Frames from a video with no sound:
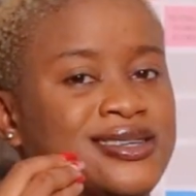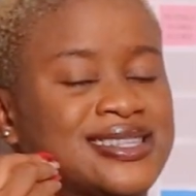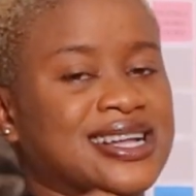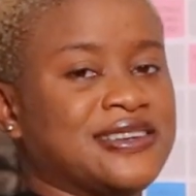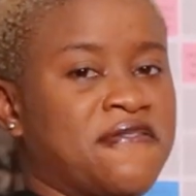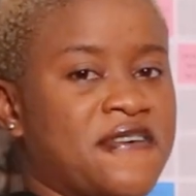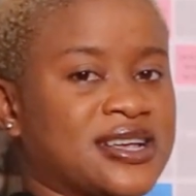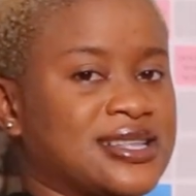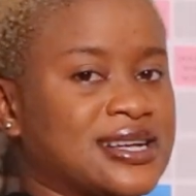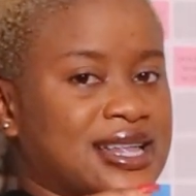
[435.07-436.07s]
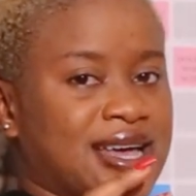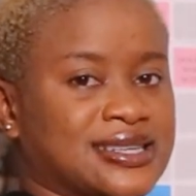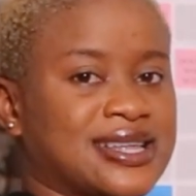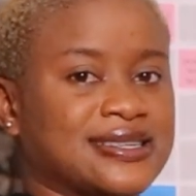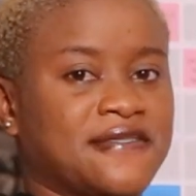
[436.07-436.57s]
starting first, that's like a
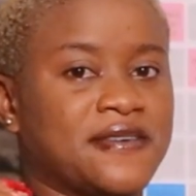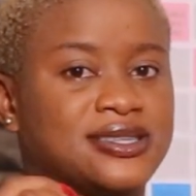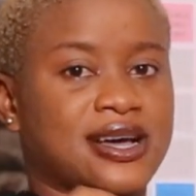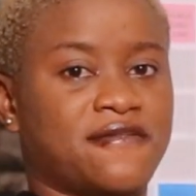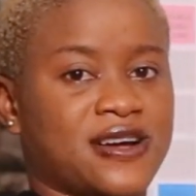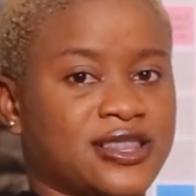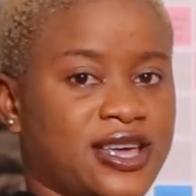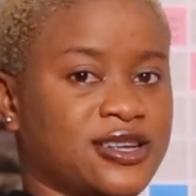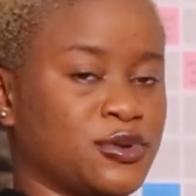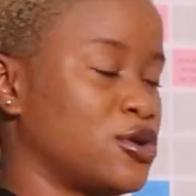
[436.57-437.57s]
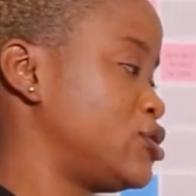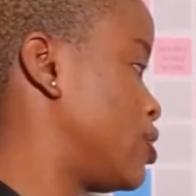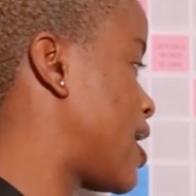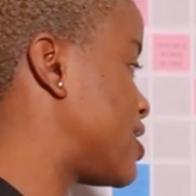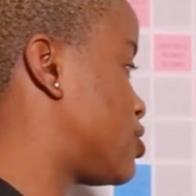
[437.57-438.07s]
starting first advantage, because
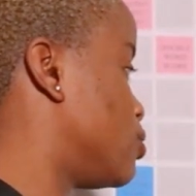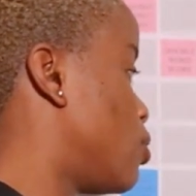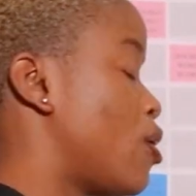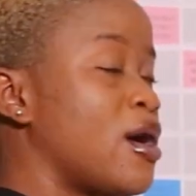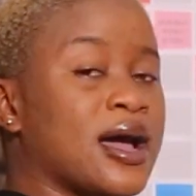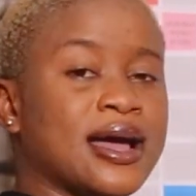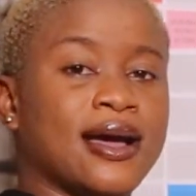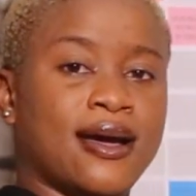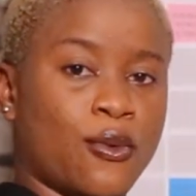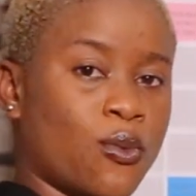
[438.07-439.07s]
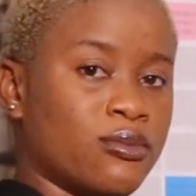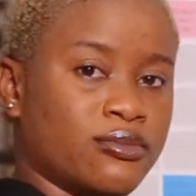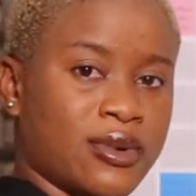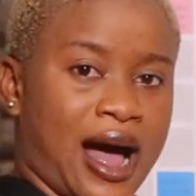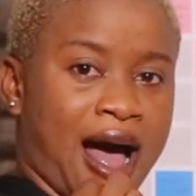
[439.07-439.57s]
you get to
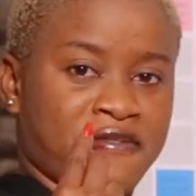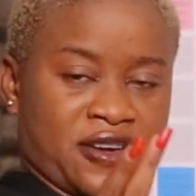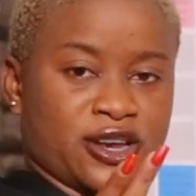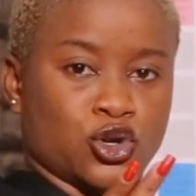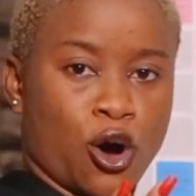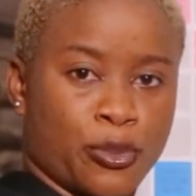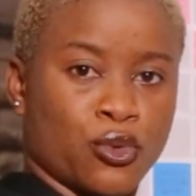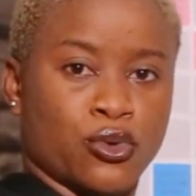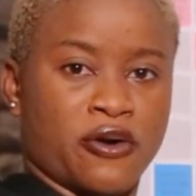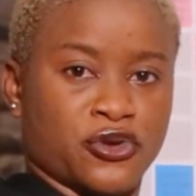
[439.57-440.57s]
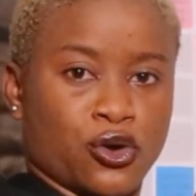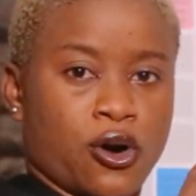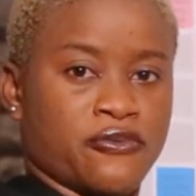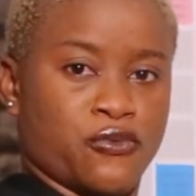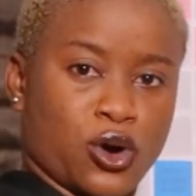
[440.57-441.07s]
have a double
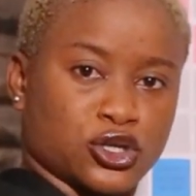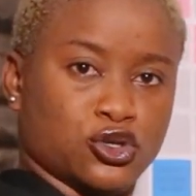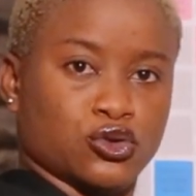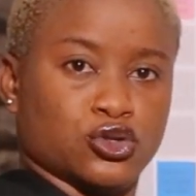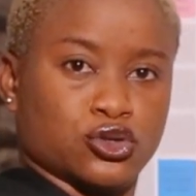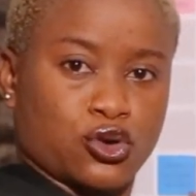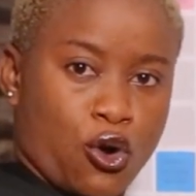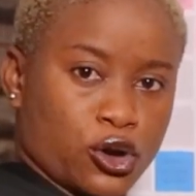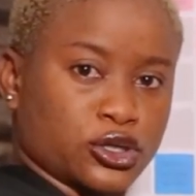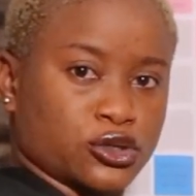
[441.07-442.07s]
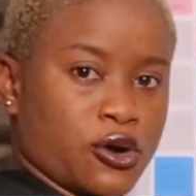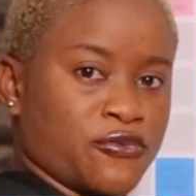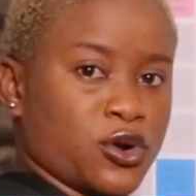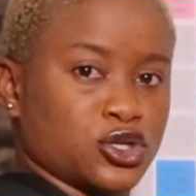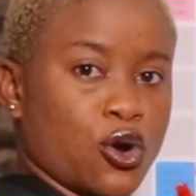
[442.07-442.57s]
of what you scored,
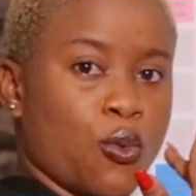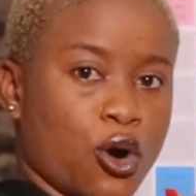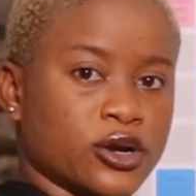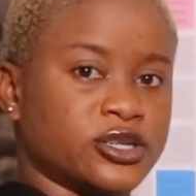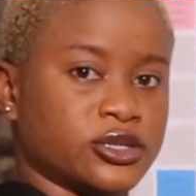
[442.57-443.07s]
of what your word